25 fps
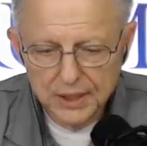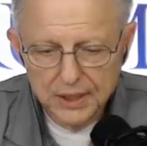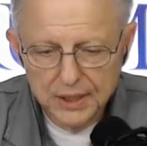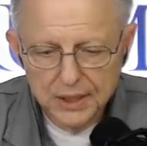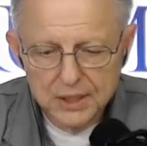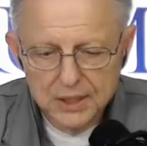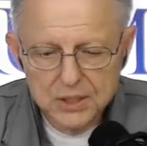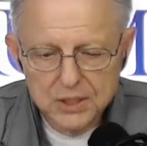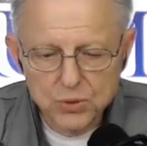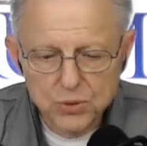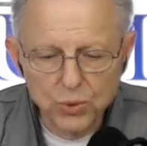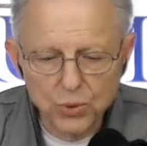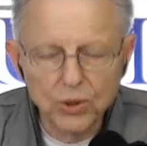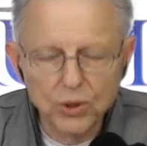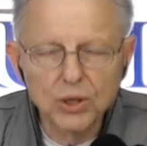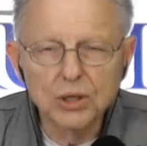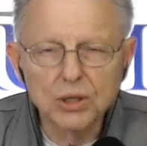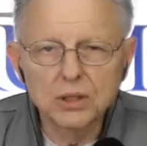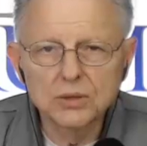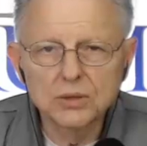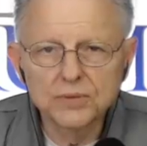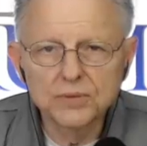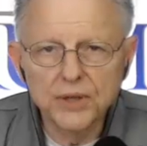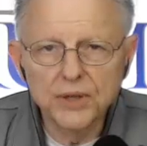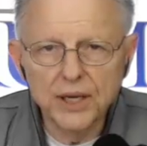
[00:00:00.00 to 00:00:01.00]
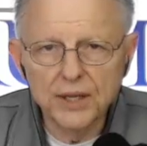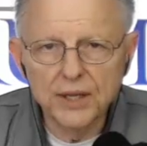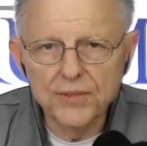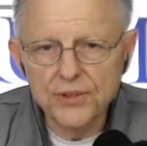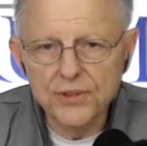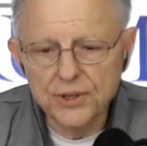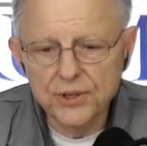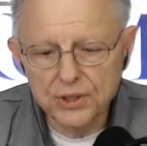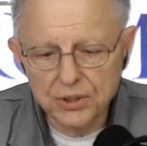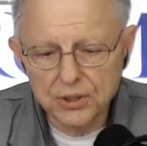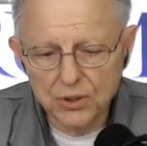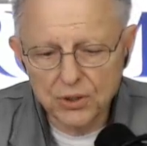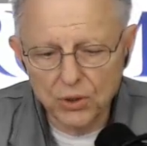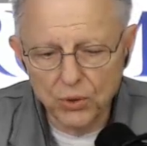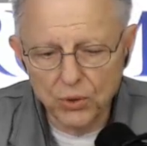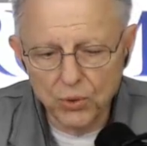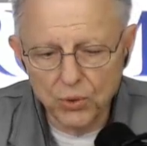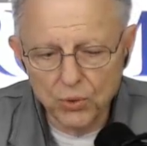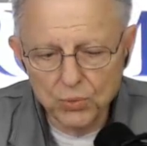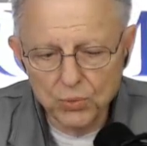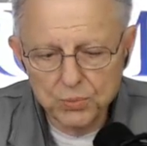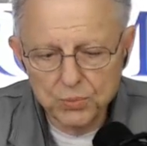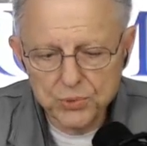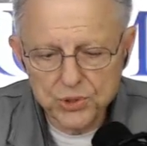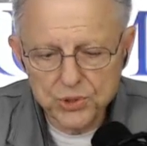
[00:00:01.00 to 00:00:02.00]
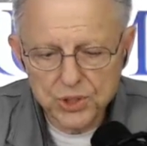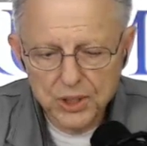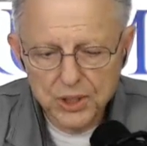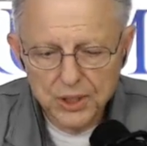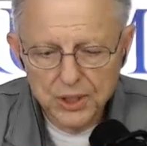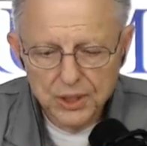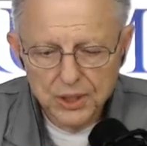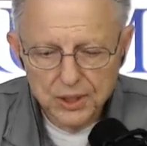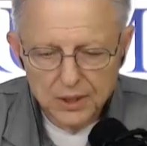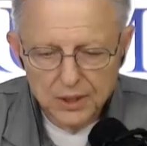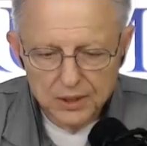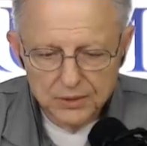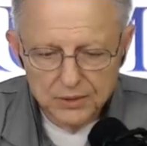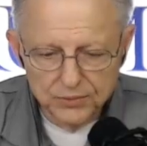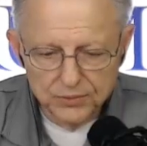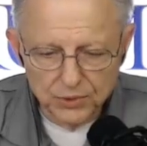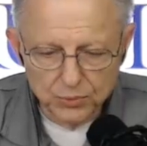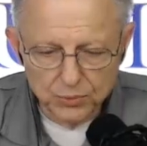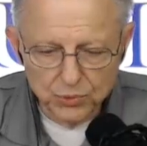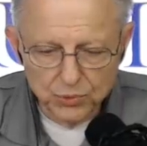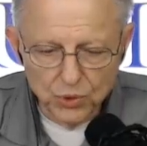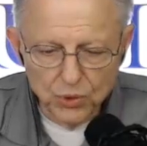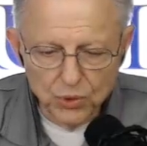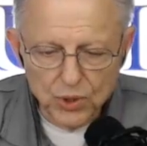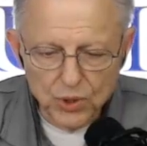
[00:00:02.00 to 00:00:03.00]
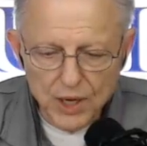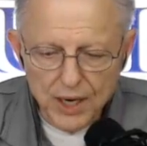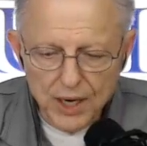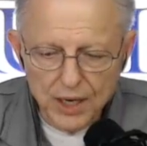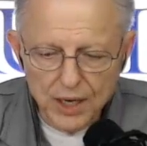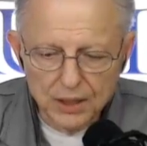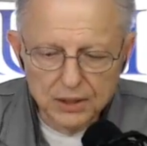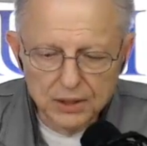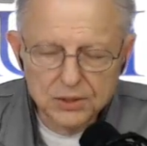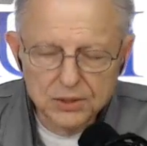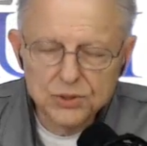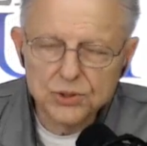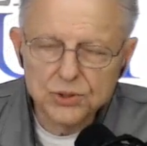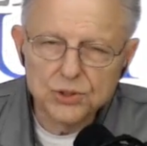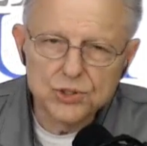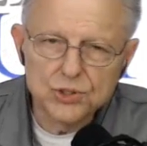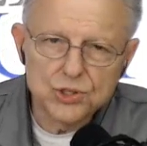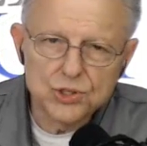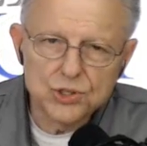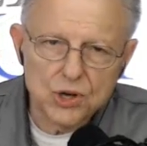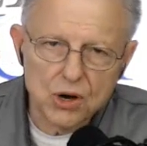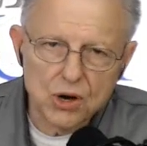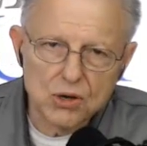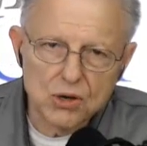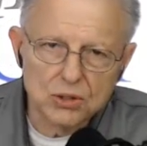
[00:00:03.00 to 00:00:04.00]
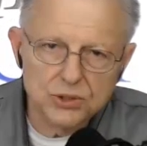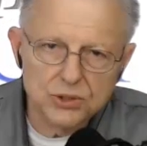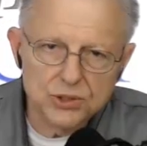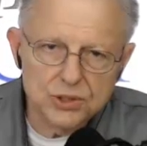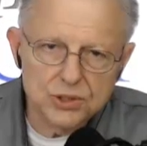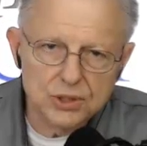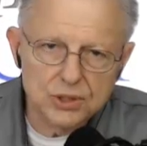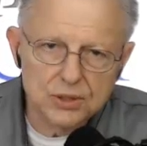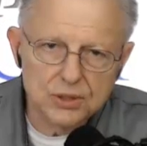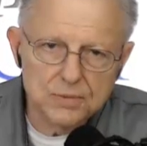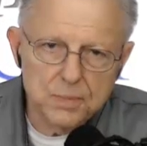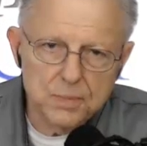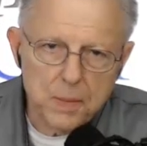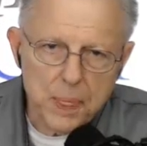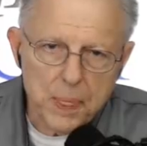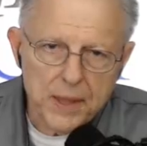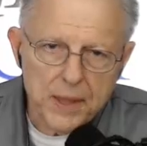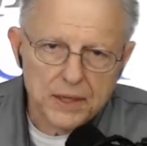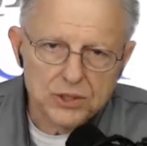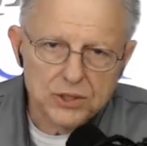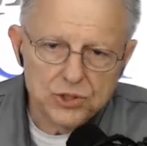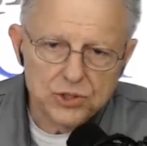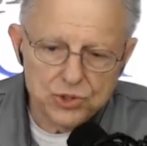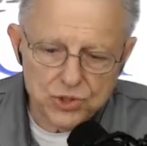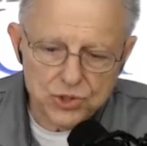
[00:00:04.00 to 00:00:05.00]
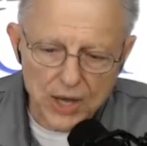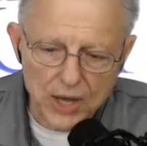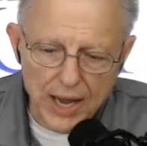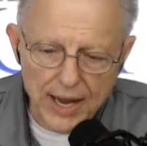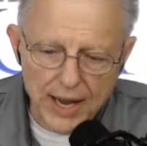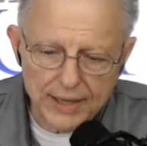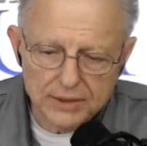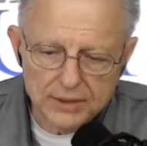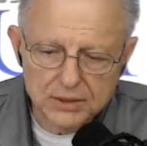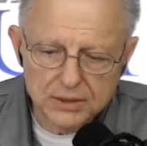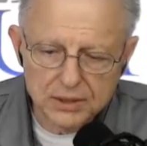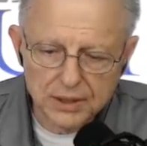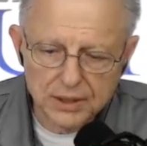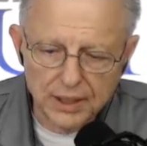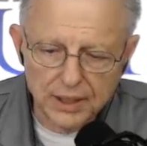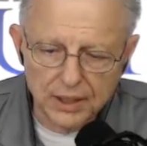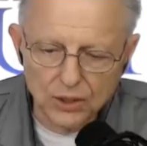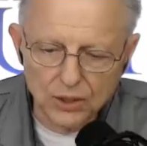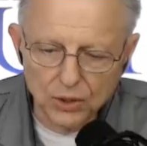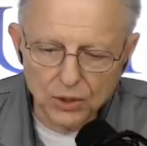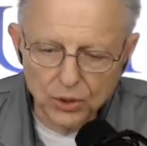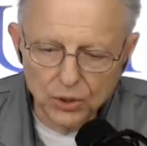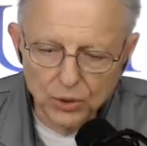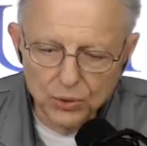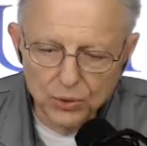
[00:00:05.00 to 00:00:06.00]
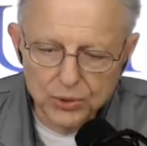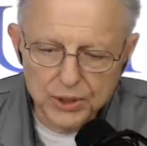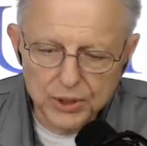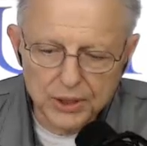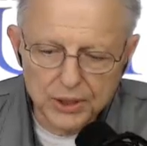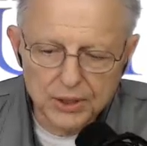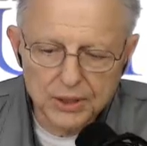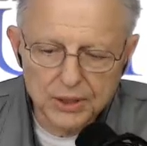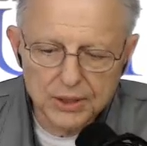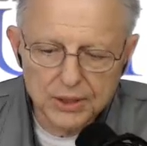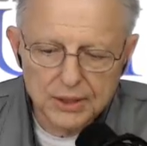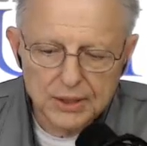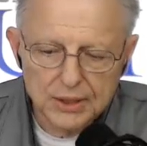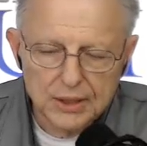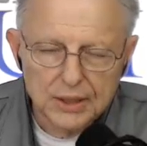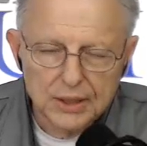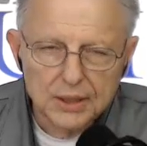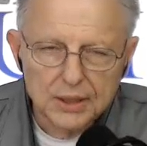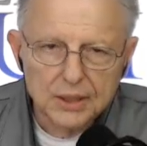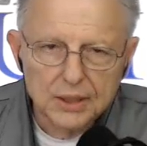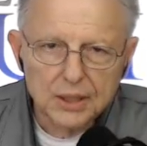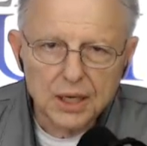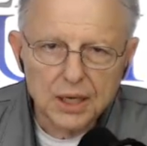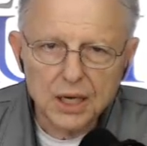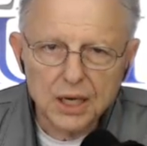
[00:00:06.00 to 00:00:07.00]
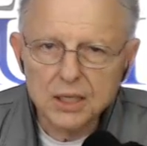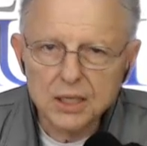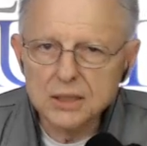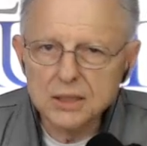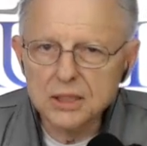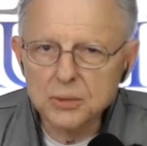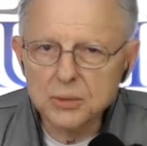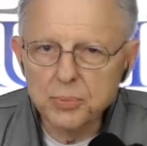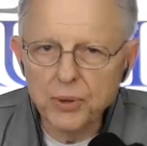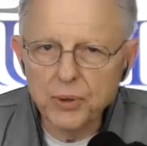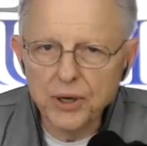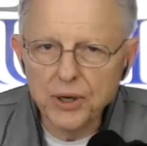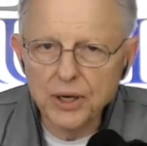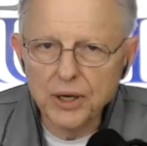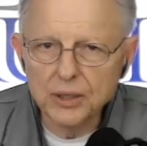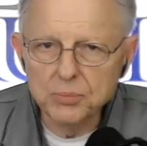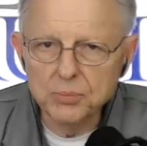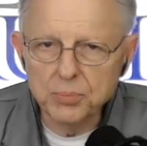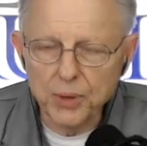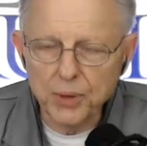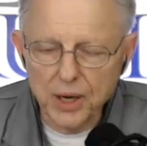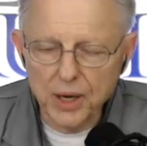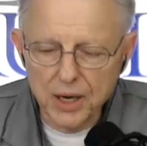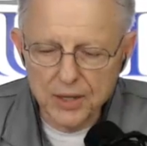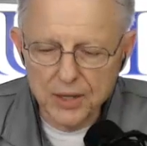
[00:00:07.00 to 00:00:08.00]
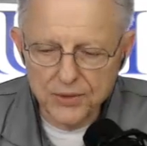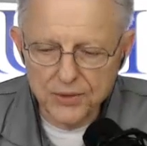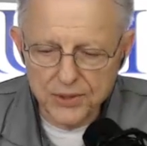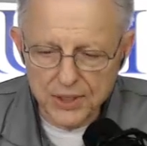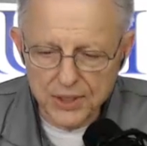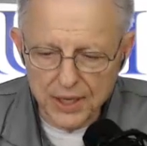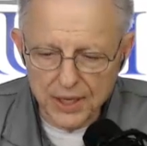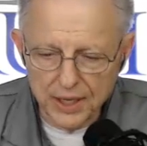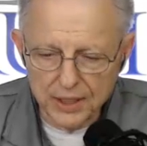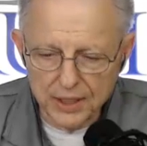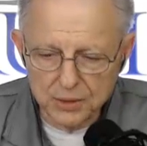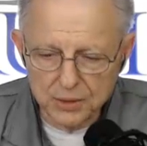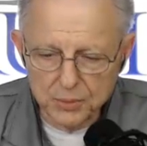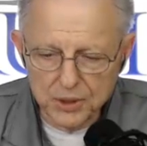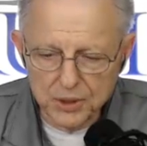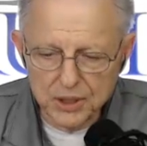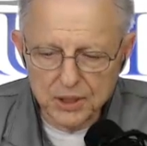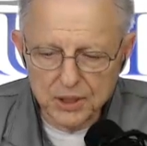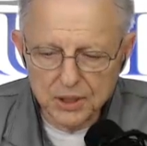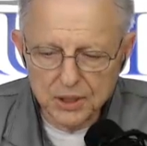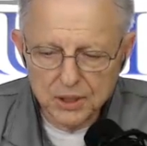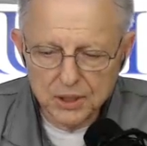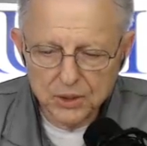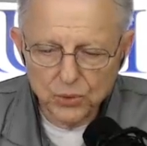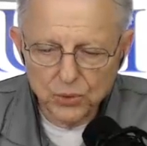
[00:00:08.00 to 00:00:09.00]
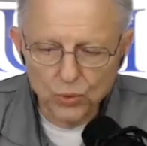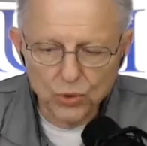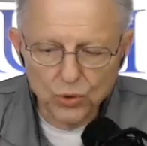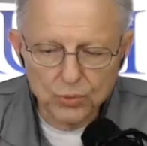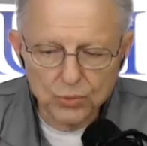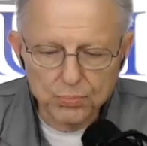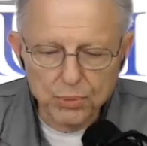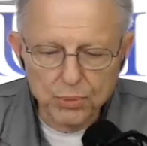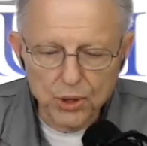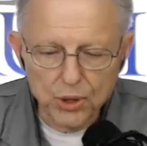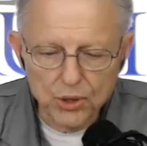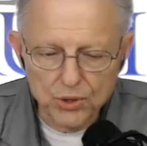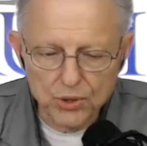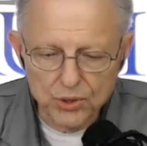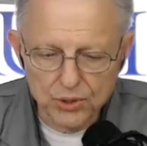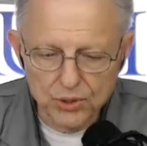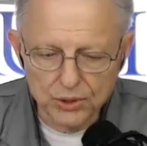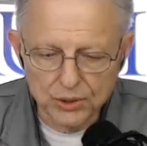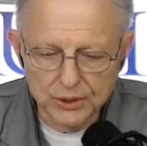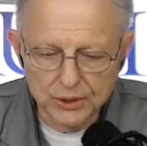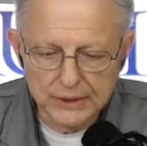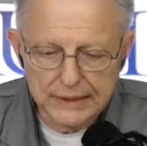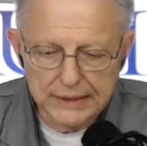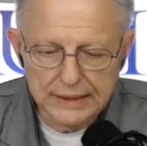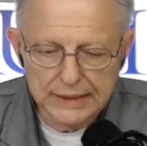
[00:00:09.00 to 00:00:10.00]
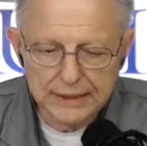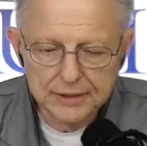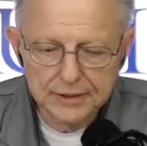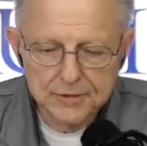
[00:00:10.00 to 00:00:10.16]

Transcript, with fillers: Twelve had their homes from Rhode Island to Charleston sacked and looted, occupied by the enemy, or burned.